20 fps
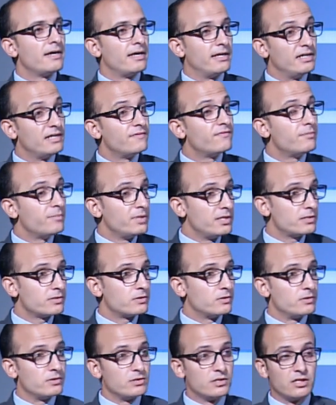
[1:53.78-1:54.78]
11
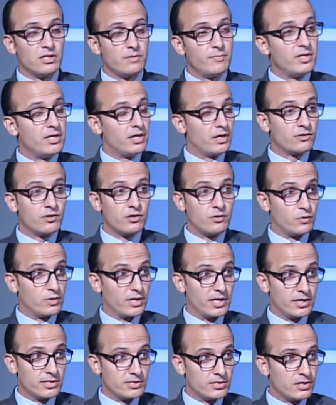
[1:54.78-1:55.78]
ministers and many other
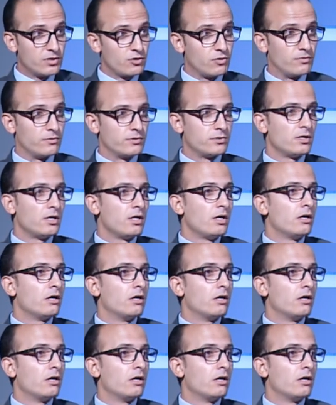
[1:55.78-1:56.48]
organizations